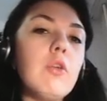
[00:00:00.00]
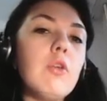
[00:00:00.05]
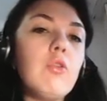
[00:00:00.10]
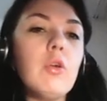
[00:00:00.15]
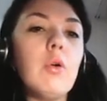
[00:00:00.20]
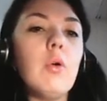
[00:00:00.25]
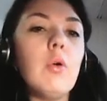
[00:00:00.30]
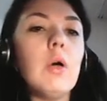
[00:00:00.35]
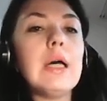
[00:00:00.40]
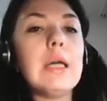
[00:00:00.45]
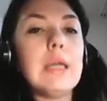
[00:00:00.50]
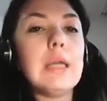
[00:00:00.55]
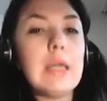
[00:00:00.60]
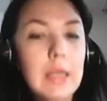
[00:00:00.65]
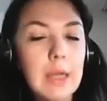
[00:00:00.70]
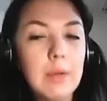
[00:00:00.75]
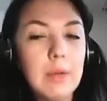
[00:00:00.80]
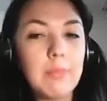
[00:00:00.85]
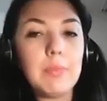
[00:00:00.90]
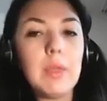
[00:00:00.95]
So
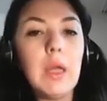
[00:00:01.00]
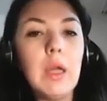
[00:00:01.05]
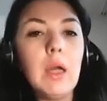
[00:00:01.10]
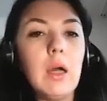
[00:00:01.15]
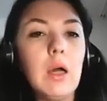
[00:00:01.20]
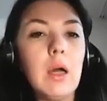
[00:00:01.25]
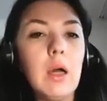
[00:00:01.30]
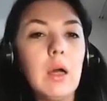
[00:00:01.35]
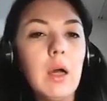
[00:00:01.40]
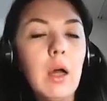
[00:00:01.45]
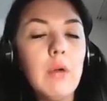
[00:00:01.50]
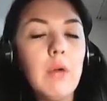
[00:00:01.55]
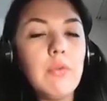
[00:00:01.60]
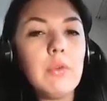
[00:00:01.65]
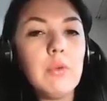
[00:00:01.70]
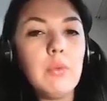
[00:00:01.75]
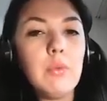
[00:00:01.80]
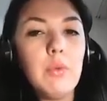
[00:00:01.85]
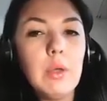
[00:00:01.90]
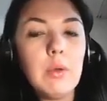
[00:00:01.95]
yeah,
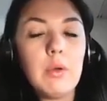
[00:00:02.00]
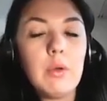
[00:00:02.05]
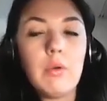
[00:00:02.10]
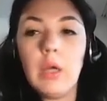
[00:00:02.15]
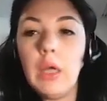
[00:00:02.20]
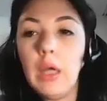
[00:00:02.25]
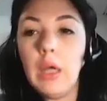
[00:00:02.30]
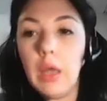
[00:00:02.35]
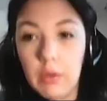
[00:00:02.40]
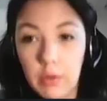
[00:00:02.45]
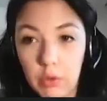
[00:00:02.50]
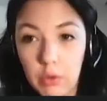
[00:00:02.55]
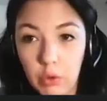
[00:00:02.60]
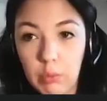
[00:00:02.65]
after we created